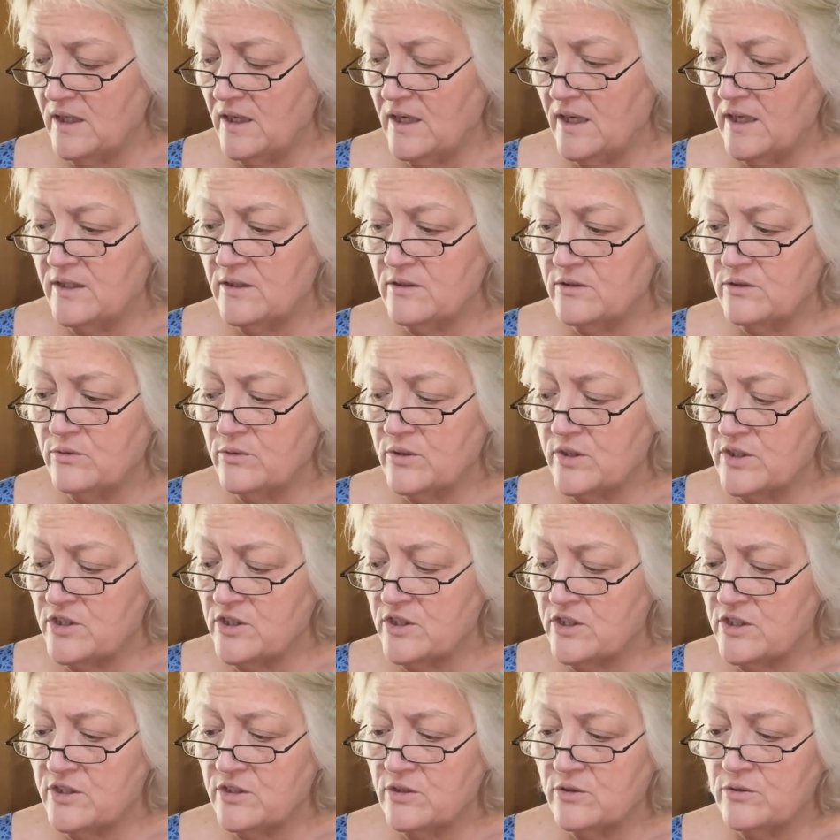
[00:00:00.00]
I don't know what
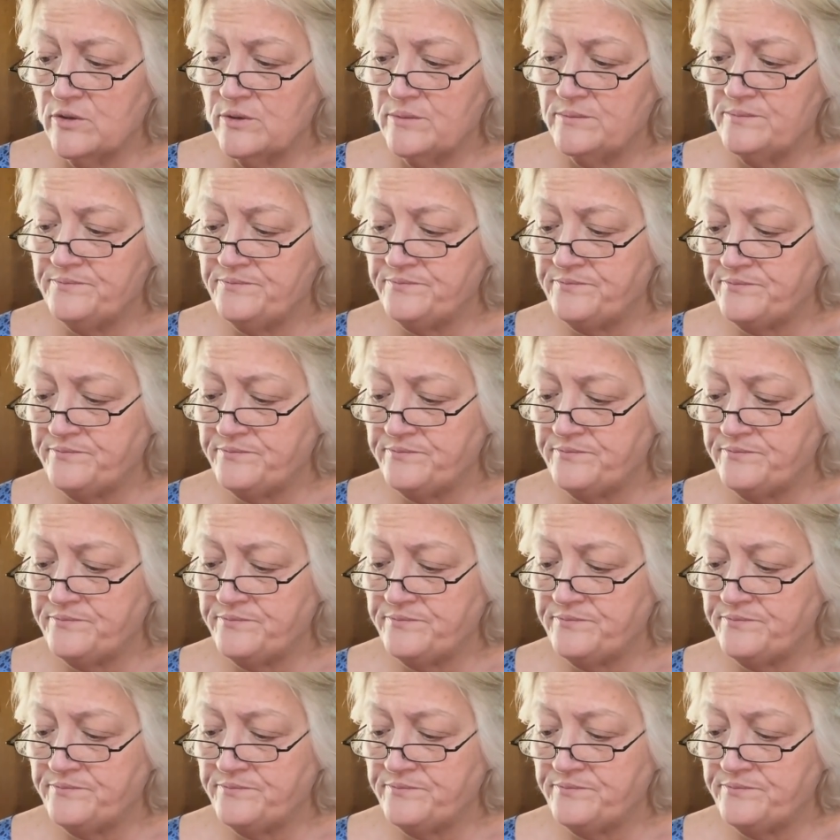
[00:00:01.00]
she's doing.